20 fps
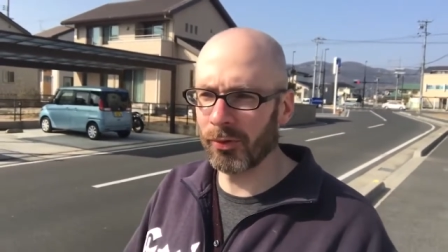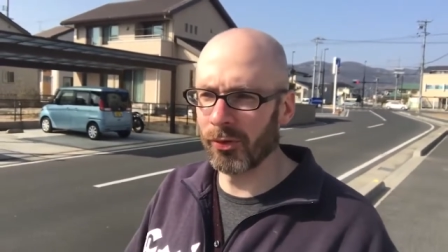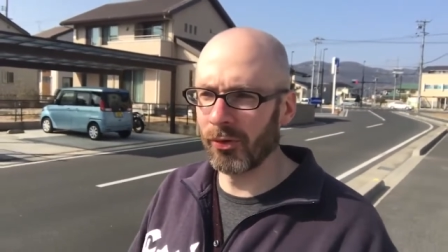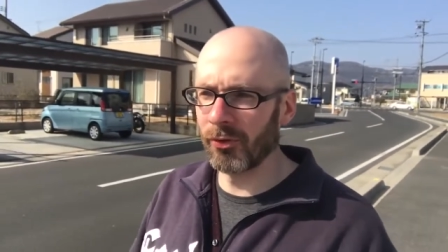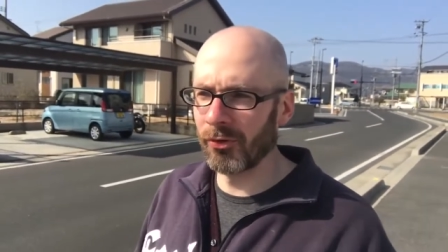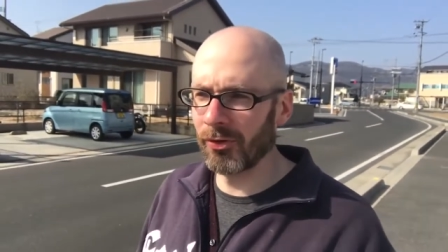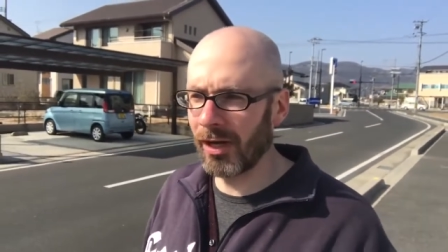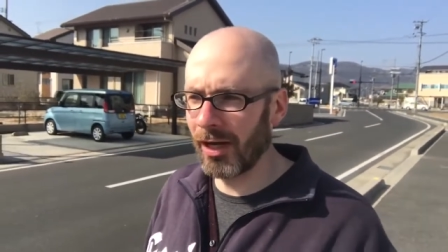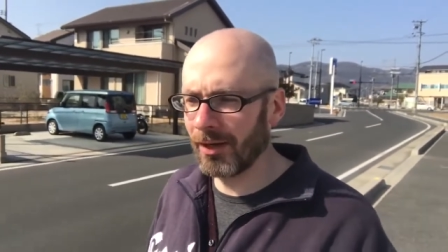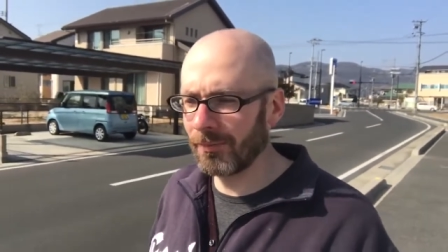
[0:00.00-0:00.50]

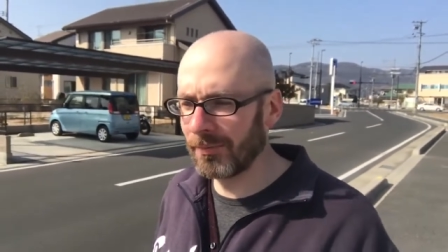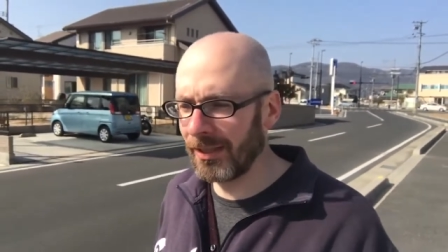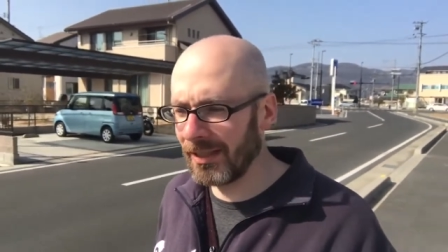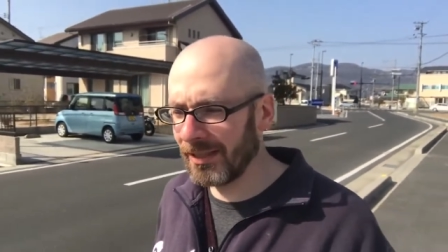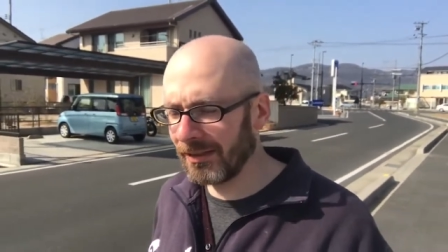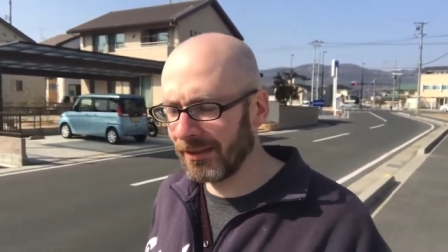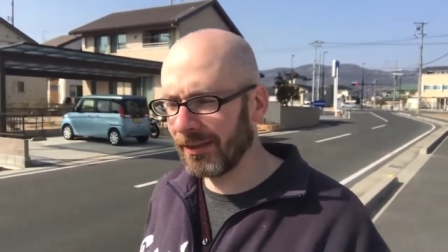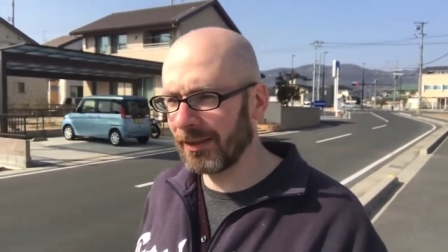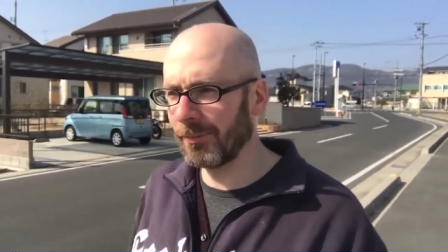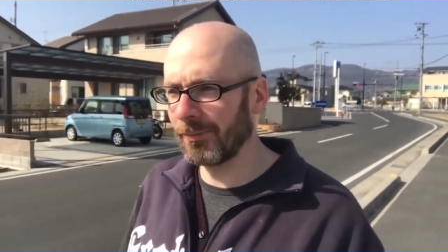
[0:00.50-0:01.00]
program
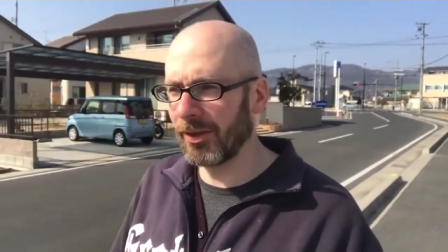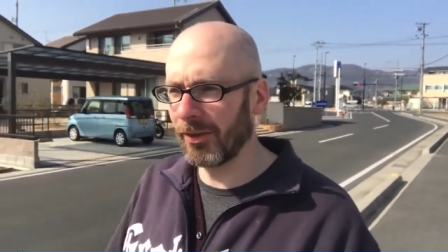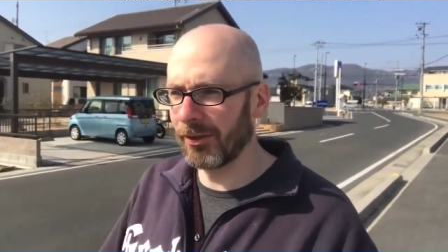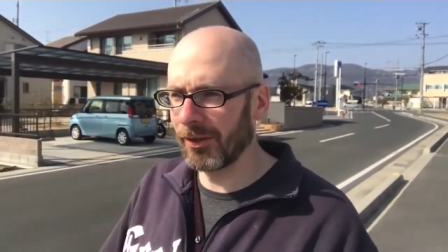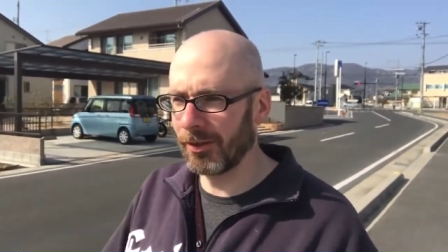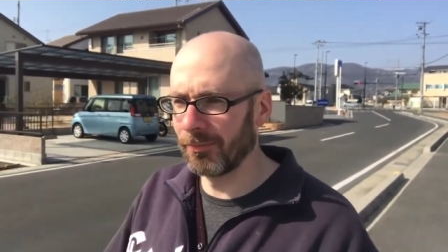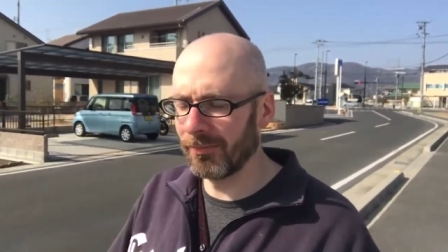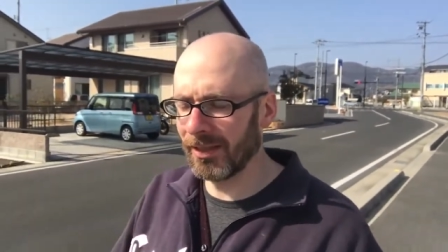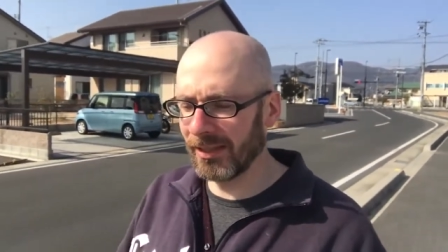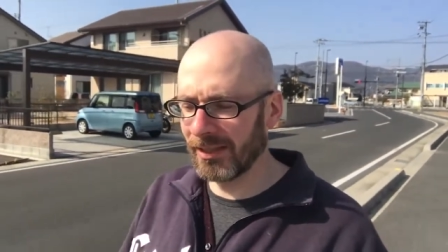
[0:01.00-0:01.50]
in the
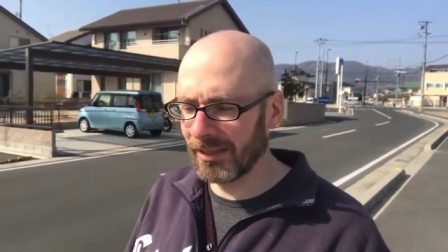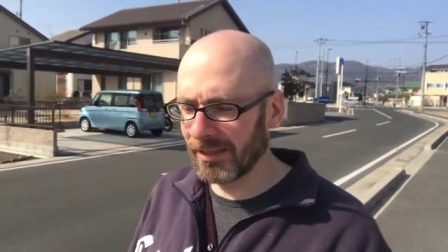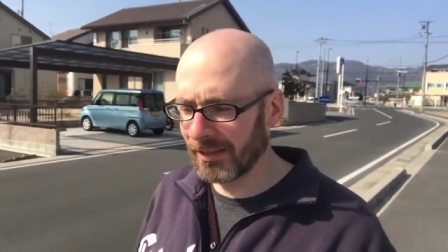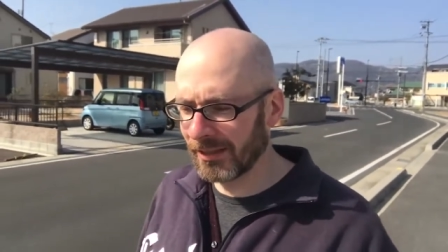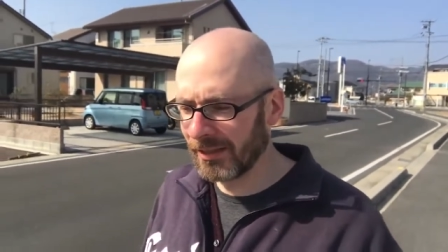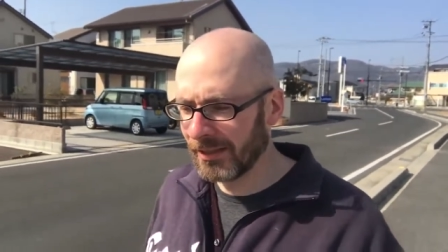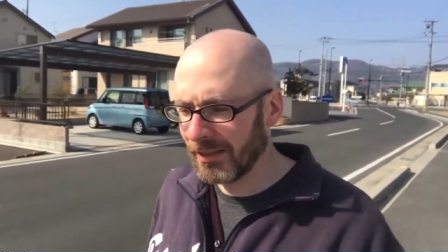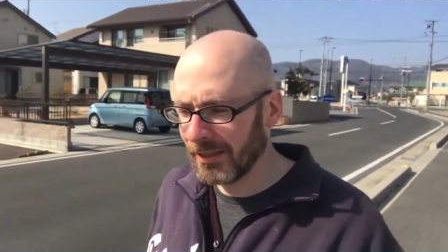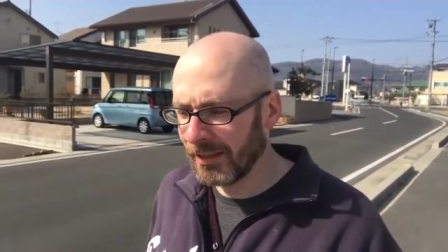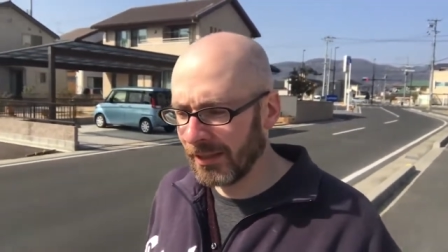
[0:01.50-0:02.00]
American
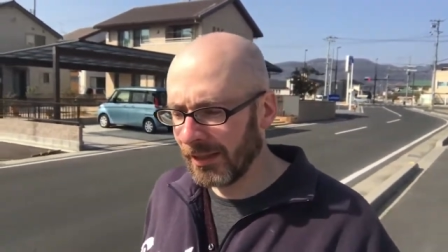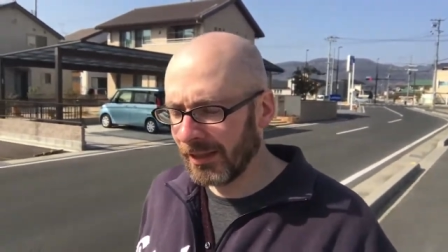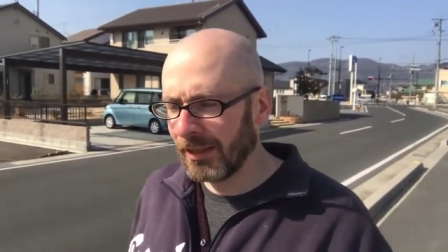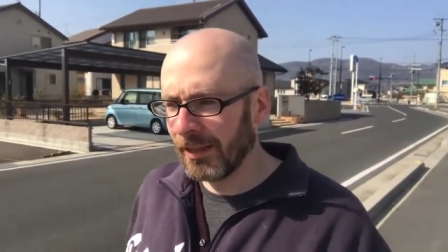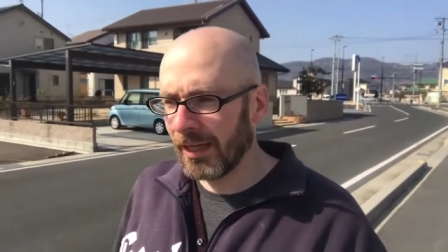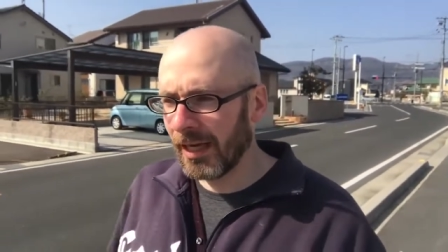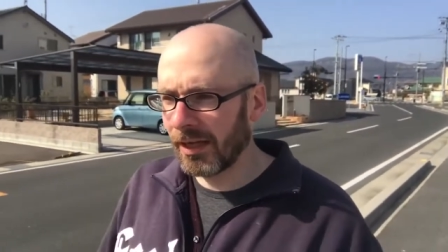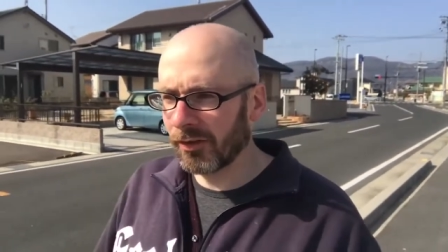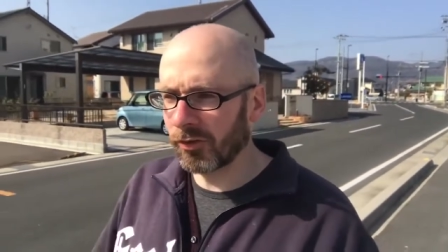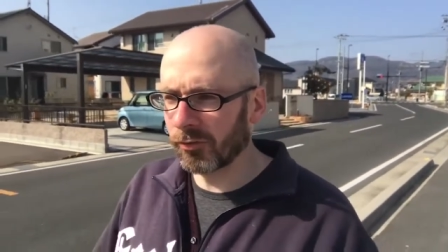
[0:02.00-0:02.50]
media
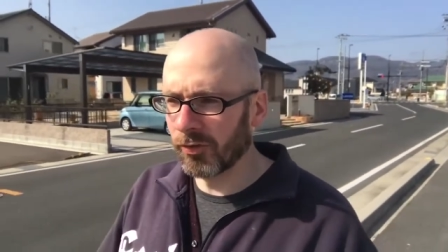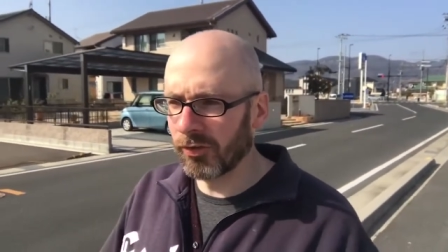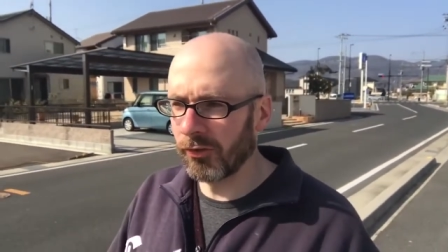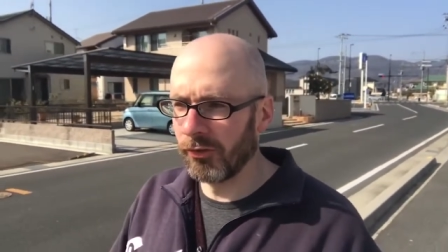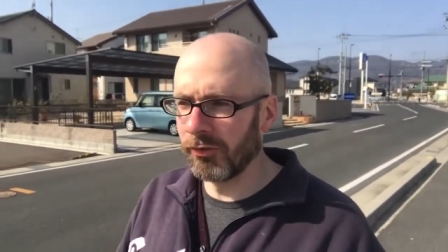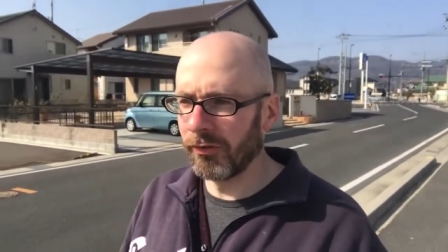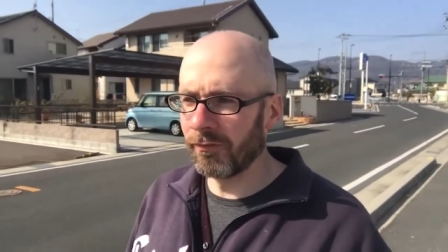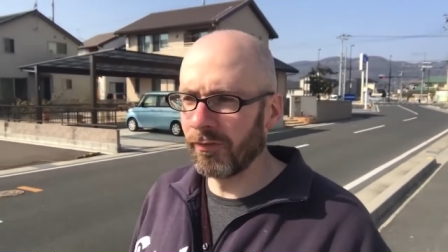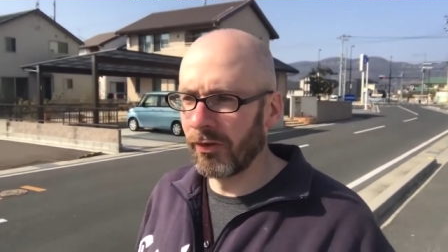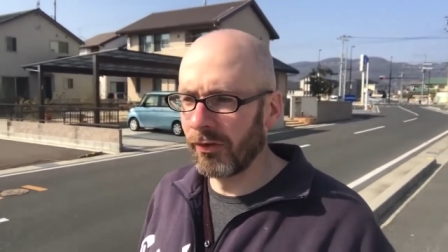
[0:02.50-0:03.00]
as a
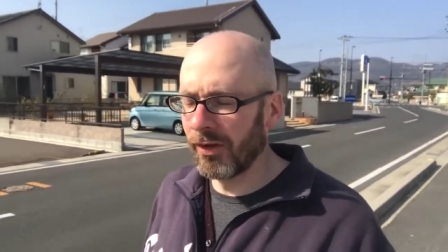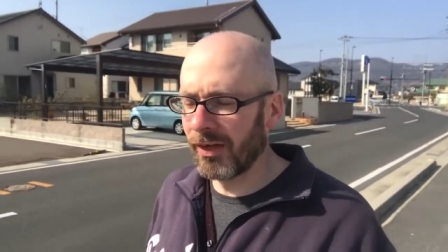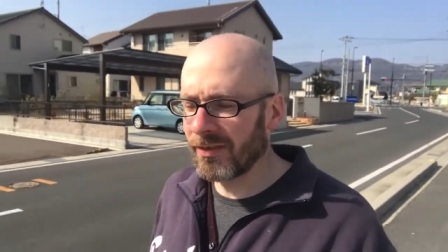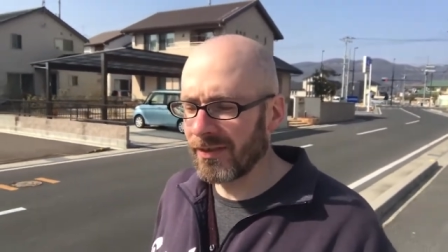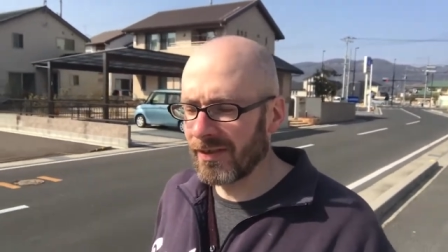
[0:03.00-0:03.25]
result of their